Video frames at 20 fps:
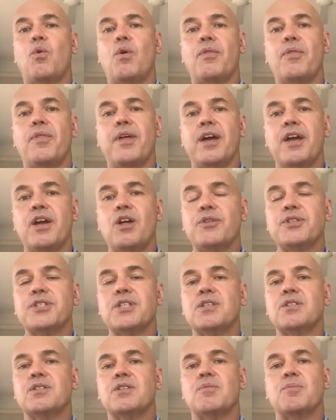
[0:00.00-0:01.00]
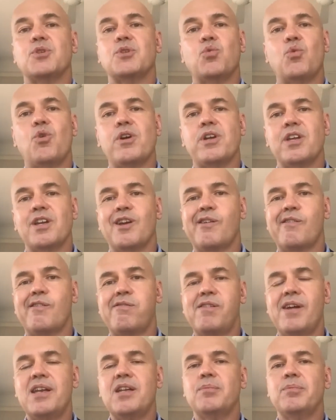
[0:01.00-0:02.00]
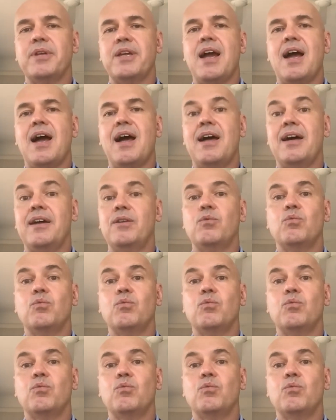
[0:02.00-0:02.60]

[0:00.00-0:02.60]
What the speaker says: The health system is working incredibly hard,